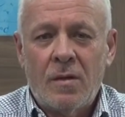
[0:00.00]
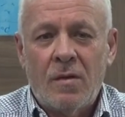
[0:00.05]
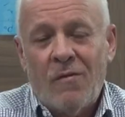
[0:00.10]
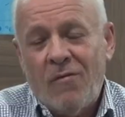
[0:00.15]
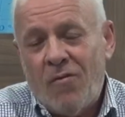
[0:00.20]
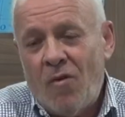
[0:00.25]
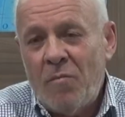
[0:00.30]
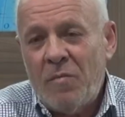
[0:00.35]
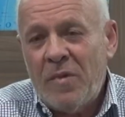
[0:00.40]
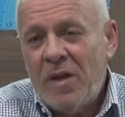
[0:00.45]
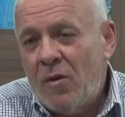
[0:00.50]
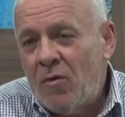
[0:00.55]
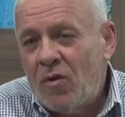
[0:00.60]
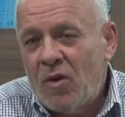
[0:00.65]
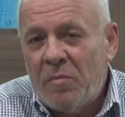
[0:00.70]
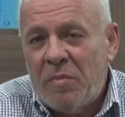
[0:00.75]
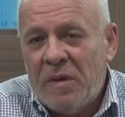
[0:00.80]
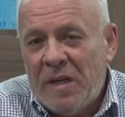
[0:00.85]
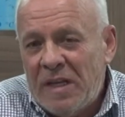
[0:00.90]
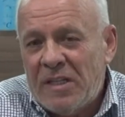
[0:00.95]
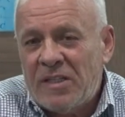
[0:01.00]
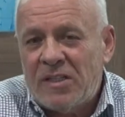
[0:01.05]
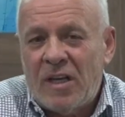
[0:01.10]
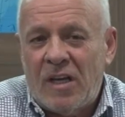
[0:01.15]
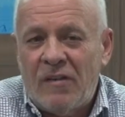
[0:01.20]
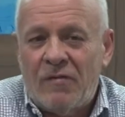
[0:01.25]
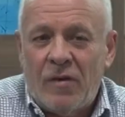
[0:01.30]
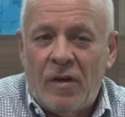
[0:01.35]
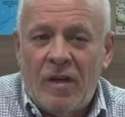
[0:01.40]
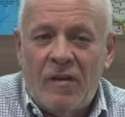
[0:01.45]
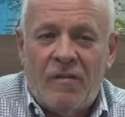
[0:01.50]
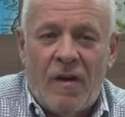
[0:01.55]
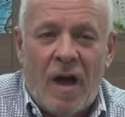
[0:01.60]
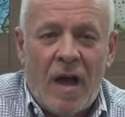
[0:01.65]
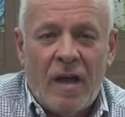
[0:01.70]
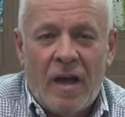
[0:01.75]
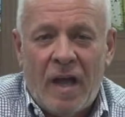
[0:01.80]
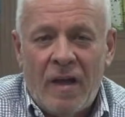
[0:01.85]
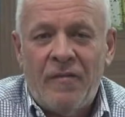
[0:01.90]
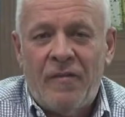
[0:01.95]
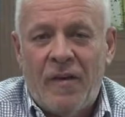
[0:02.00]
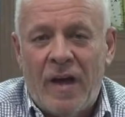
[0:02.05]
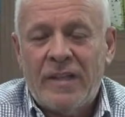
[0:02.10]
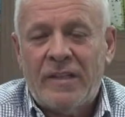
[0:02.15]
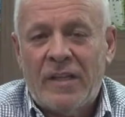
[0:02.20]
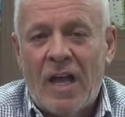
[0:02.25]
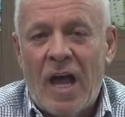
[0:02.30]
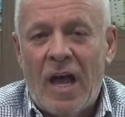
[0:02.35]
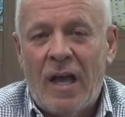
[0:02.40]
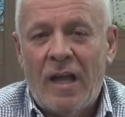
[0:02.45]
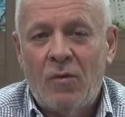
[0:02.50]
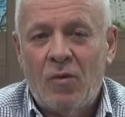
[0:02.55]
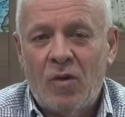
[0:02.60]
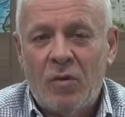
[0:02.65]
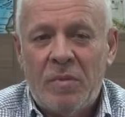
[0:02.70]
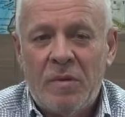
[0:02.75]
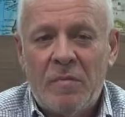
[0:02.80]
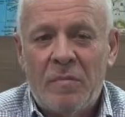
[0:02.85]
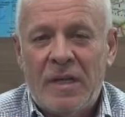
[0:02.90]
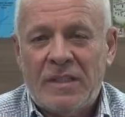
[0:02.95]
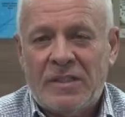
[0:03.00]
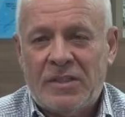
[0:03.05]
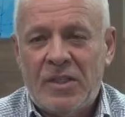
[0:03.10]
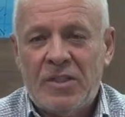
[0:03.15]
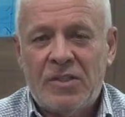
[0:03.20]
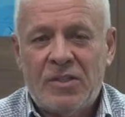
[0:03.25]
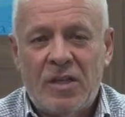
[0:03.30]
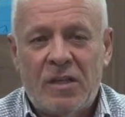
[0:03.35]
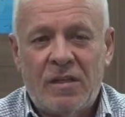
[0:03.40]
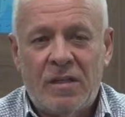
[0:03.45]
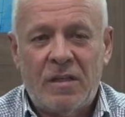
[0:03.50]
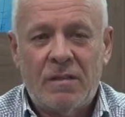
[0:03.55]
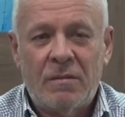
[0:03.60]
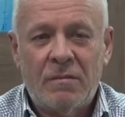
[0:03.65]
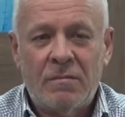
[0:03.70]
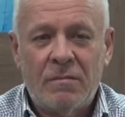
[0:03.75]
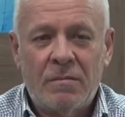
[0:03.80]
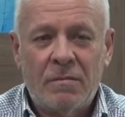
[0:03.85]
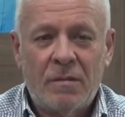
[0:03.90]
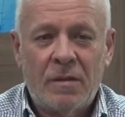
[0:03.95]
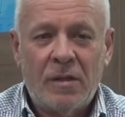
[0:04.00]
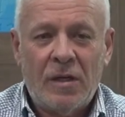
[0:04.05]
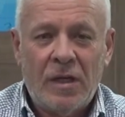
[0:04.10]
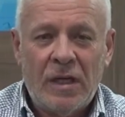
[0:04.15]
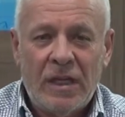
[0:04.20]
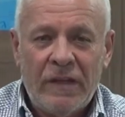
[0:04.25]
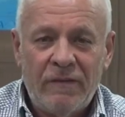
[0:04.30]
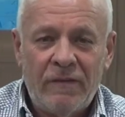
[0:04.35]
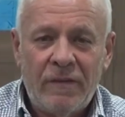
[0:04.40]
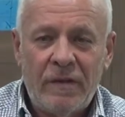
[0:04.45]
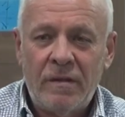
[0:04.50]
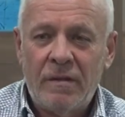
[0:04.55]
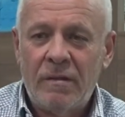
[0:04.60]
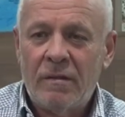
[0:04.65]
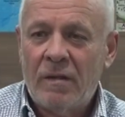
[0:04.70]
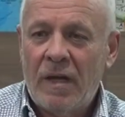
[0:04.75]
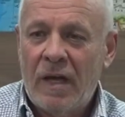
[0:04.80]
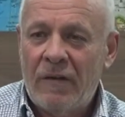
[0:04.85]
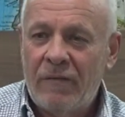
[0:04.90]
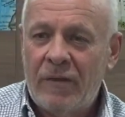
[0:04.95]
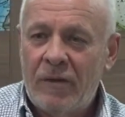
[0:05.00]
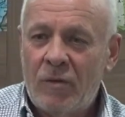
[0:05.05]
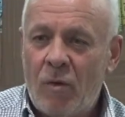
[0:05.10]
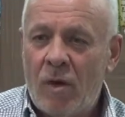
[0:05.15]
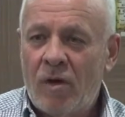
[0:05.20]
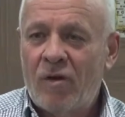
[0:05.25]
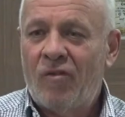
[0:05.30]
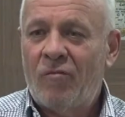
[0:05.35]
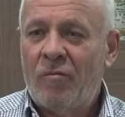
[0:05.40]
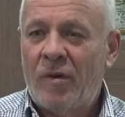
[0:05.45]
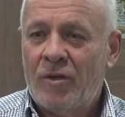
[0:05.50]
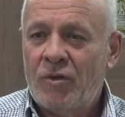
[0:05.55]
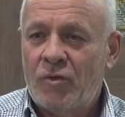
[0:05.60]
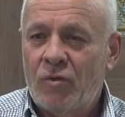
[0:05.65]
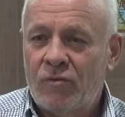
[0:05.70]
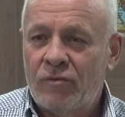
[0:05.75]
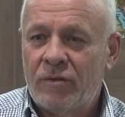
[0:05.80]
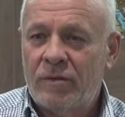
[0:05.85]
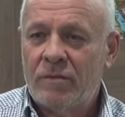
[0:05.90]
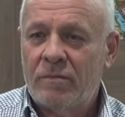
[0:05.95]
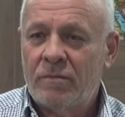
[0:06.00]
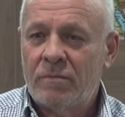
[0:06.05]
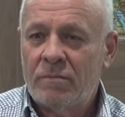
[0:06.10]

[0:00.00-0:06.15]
For me, it would be easier if, if I if I die, it would be much easier than living having one of my children,